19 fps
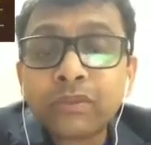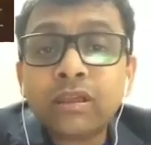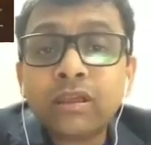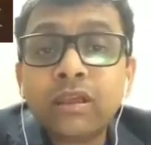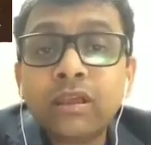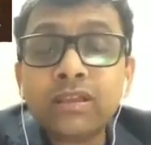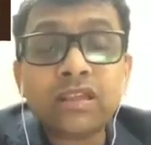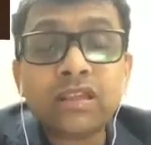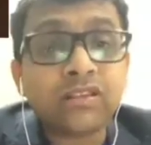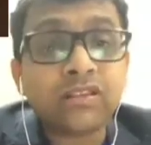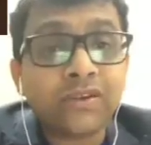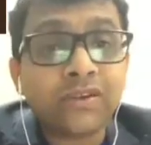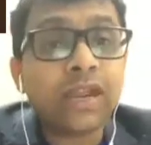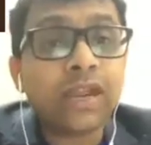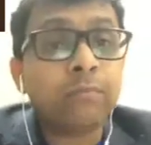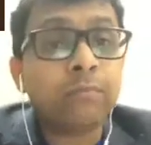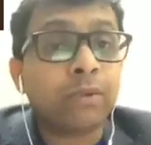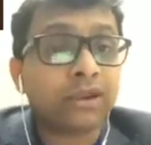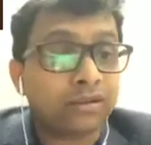This is a very
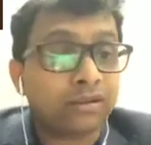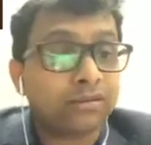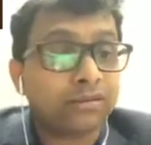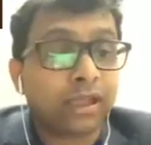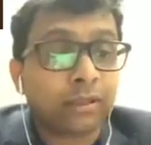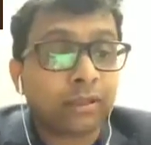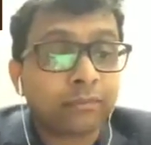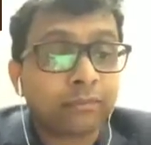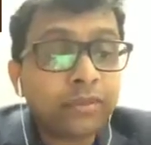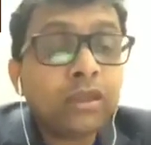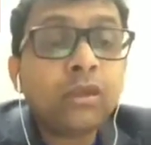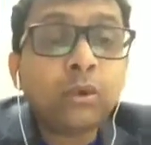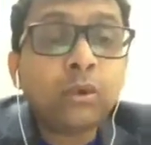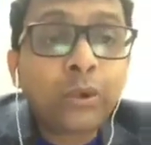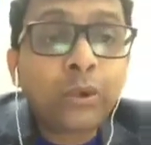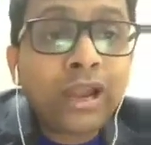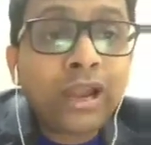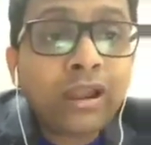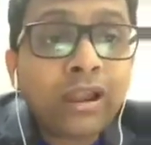important thing.
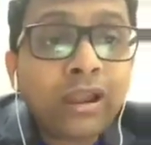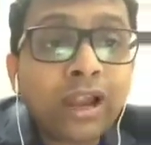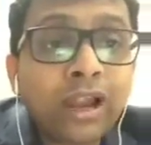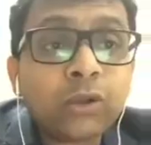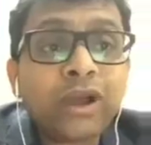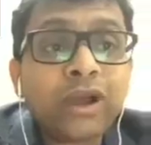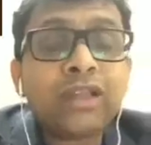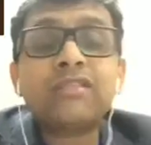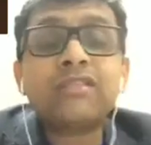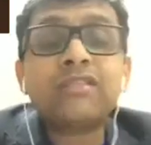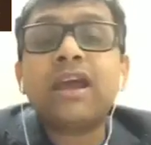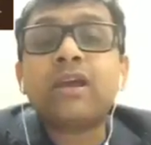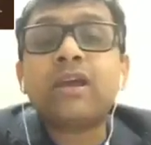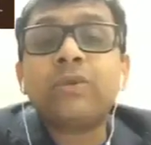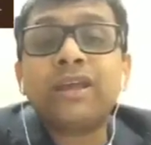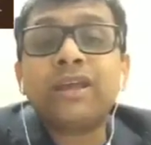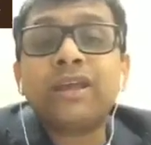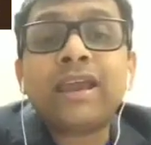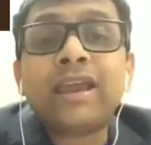Well, advanced
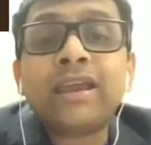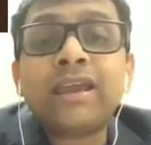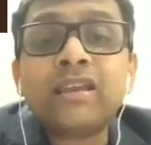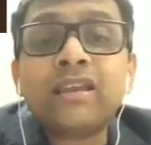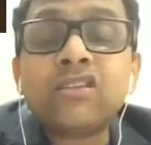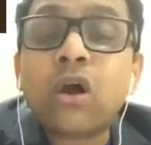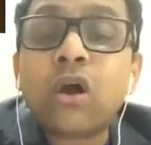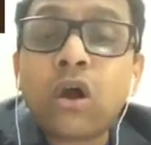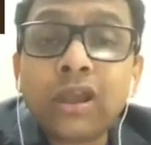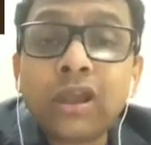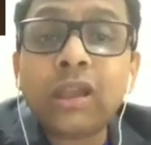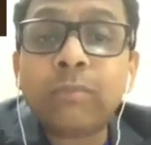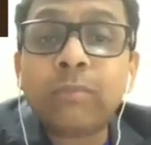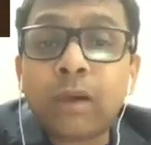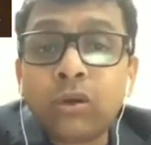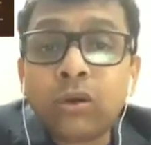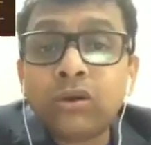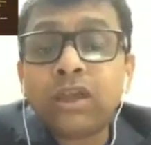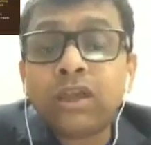Ayurveda is all
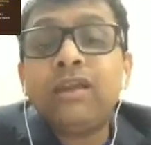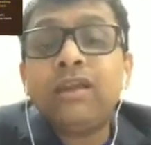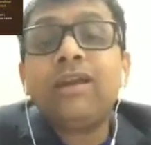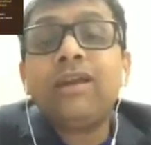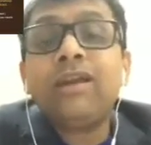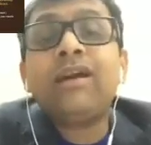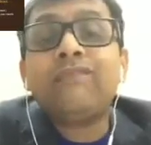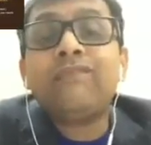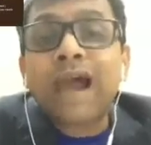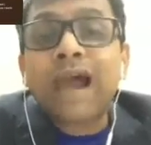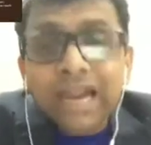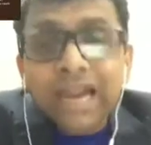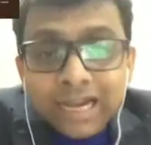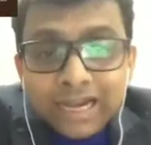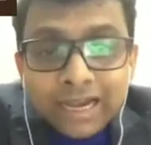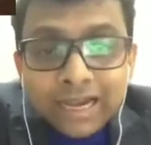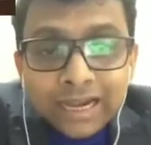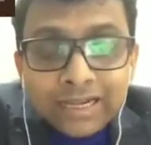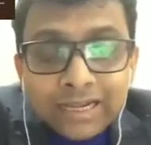about
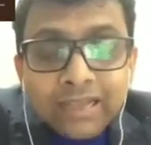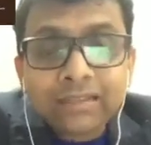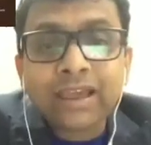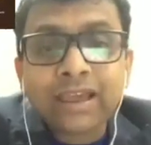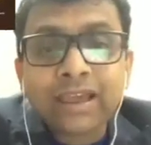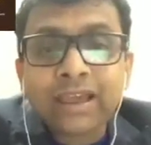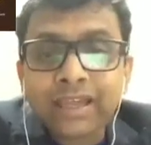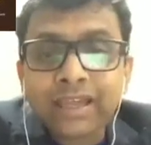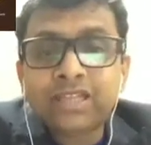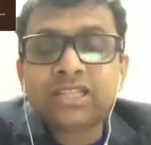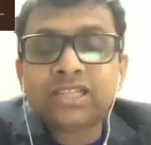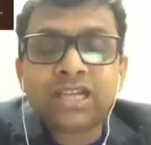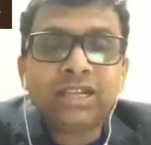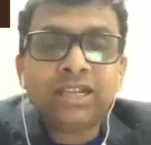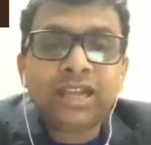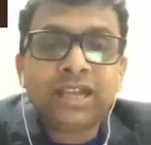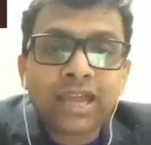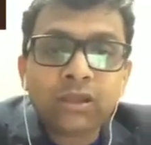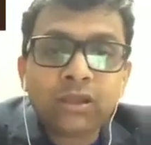validating the ancient
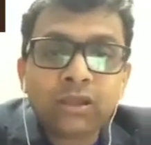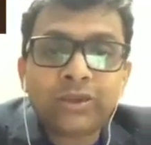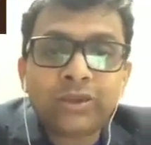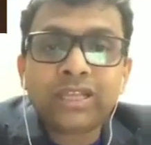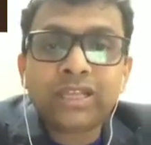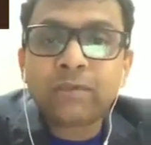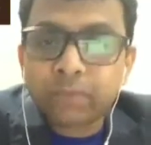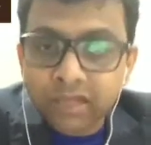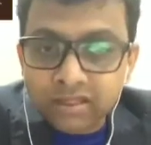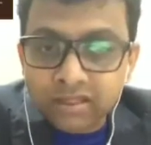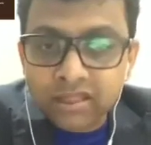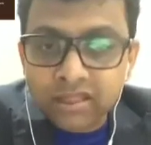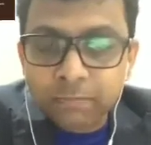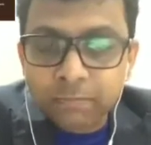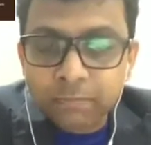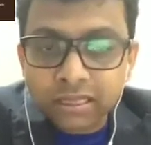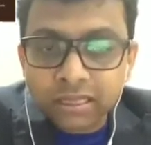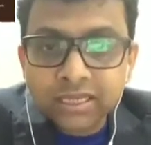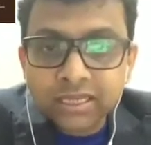Ayurvedic
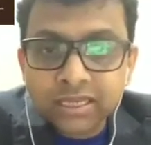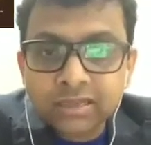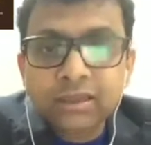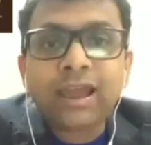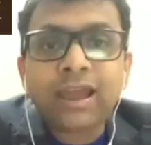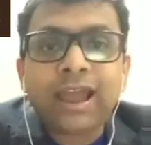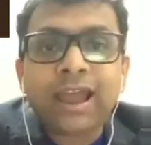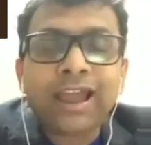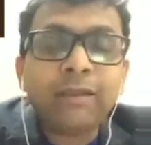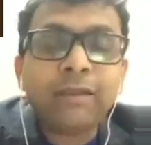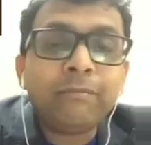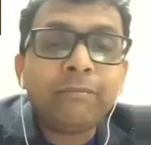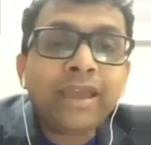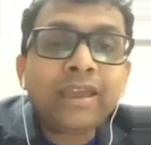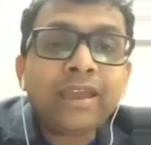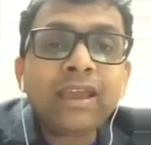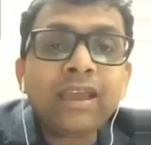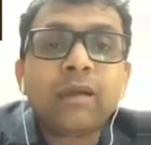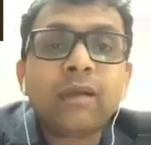principles and
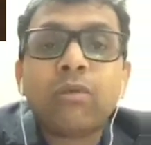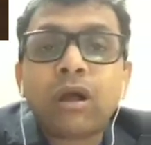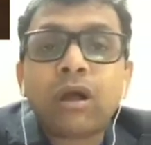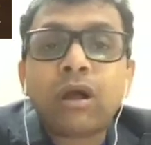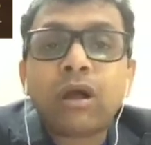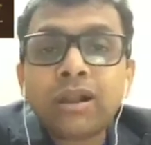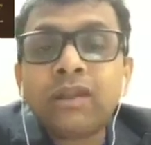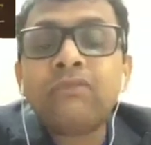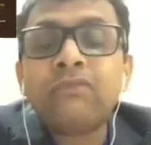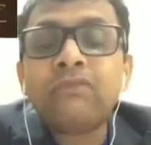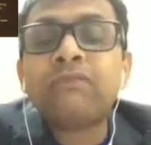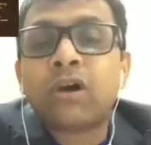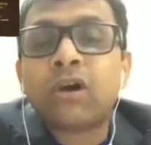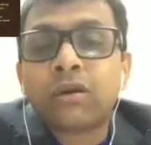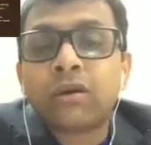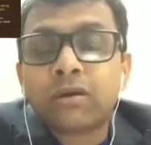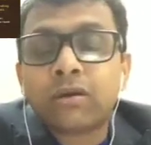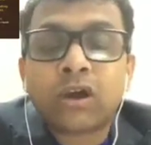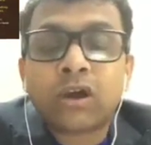making a modern
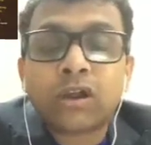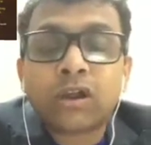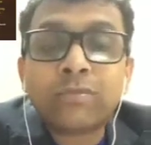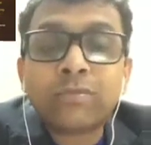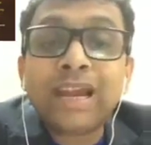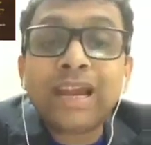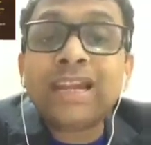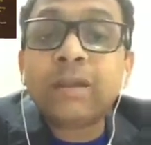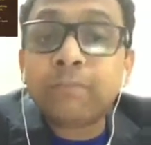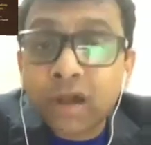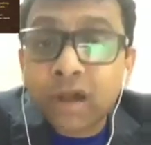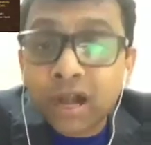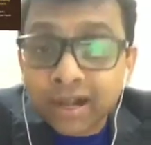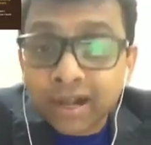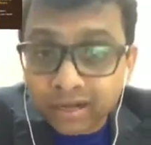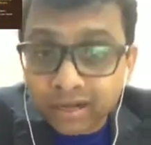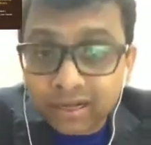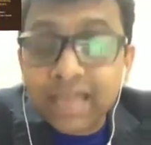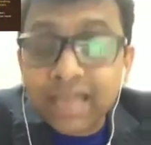formulated
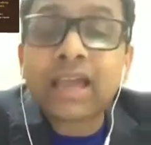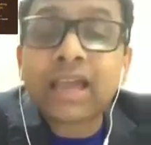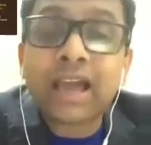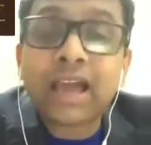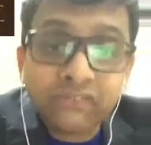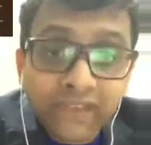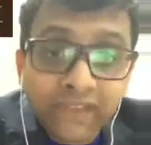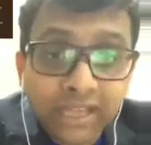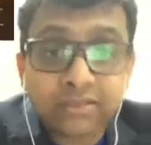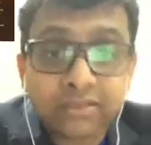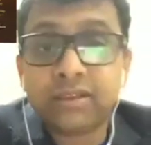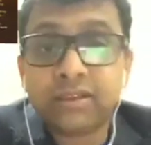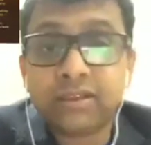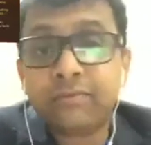product like I-VED.